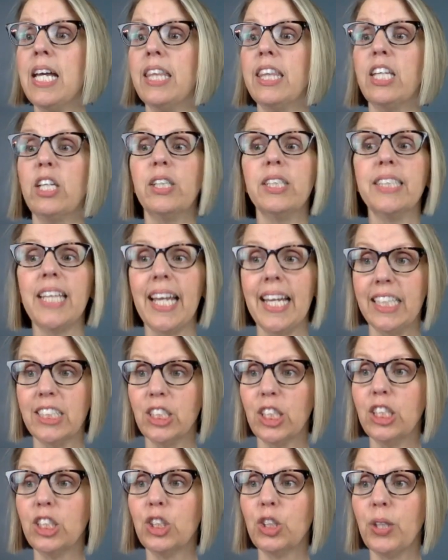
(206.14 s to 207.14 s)
There is
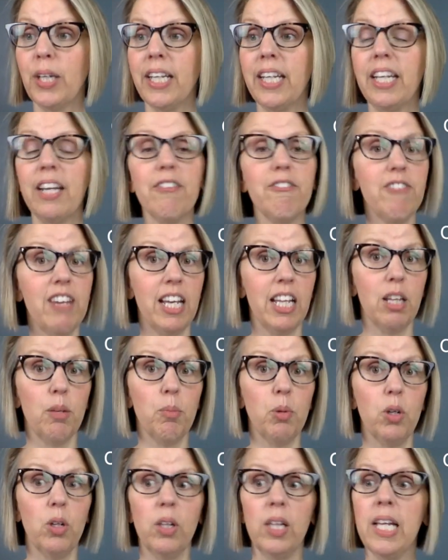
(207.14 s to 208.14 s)
hands-on training
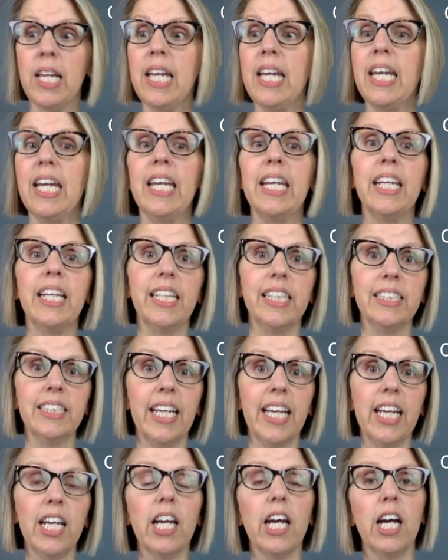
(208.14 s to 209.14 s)
available. It is
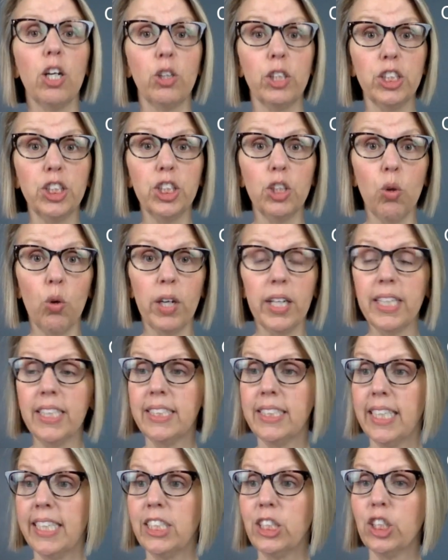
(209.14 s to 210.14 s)
a Christian
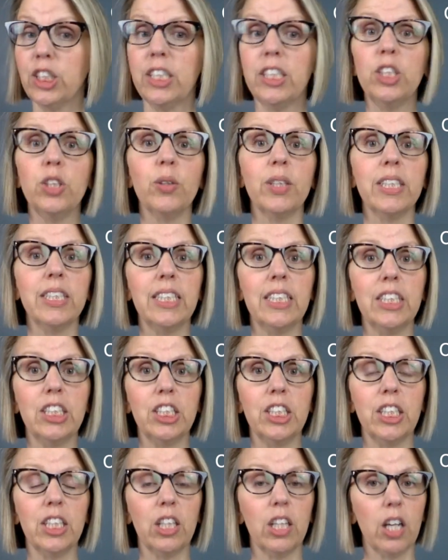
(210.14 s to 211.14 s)
organization. You are
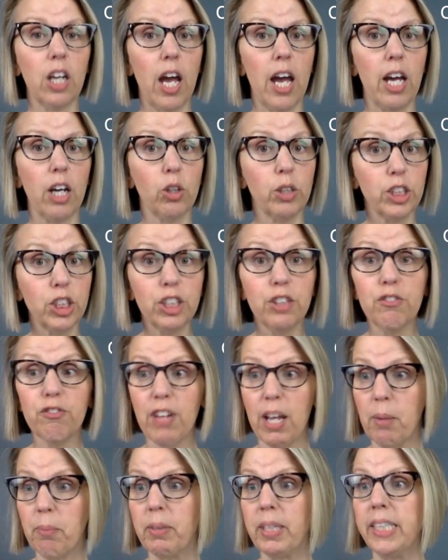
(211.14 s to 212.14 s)
teaching Christian
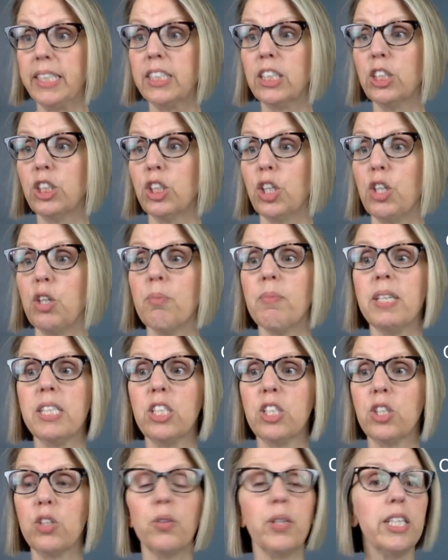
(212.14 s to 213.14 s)
families, so you
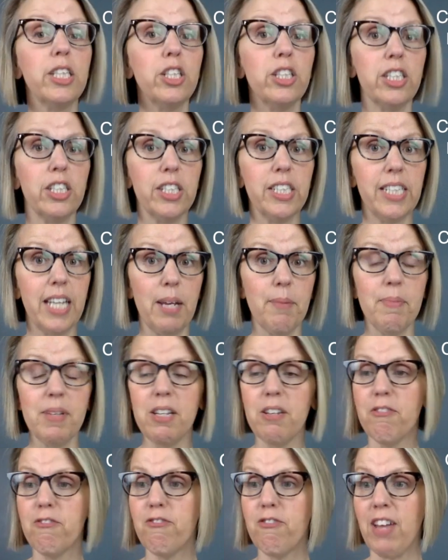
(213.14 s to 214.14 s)
must agree to their statement
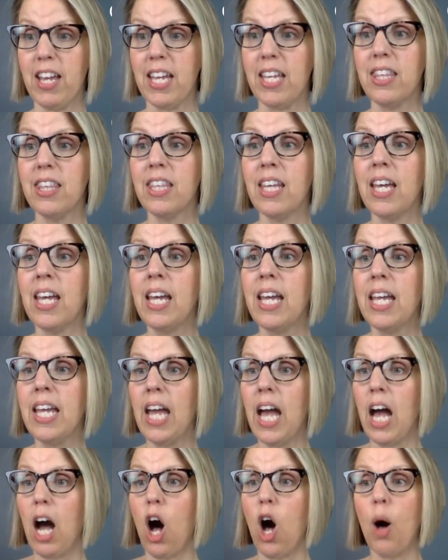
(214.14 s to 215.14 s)
of faith.
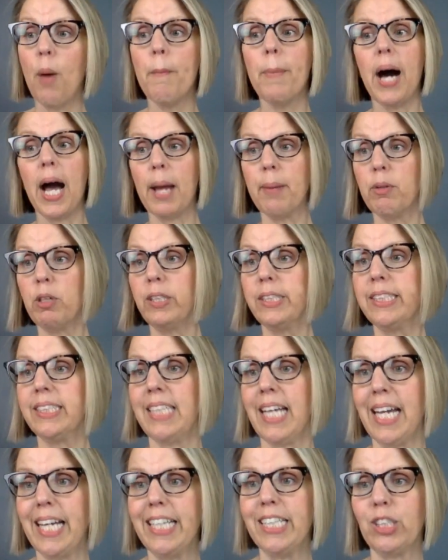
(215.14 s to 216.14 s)
All Bible,
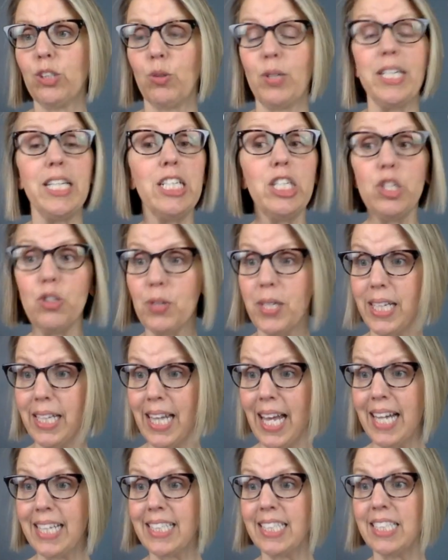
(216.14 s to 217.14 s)
science, or history
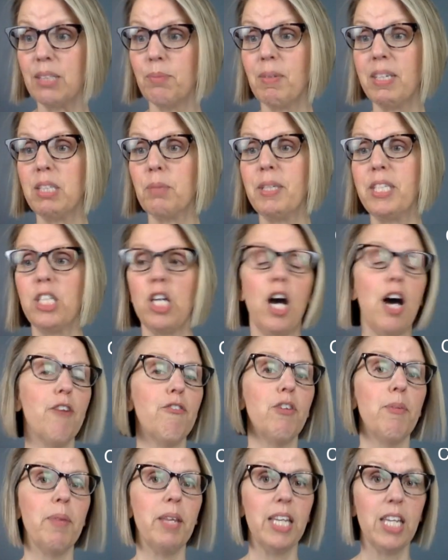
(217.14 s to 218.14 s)
classes must be taught
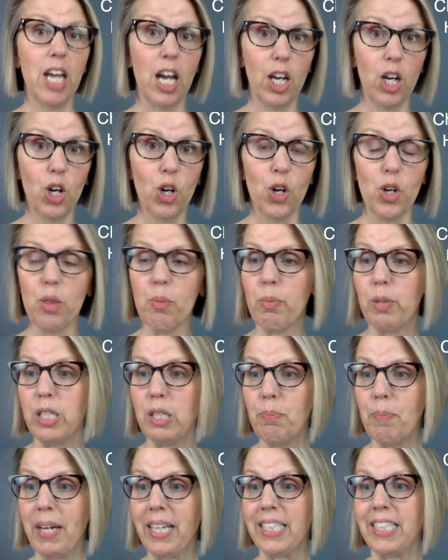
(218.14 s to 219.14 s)
from the young earth
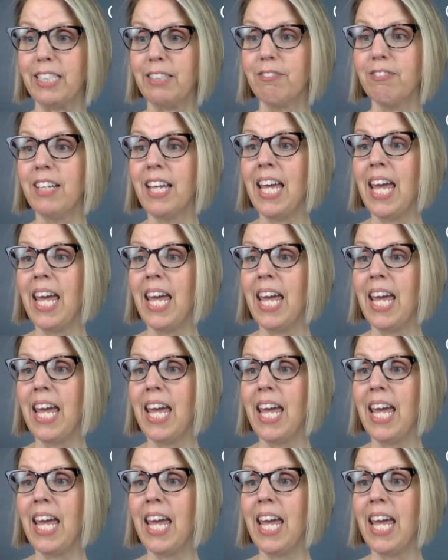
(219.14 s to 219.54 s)
perspective.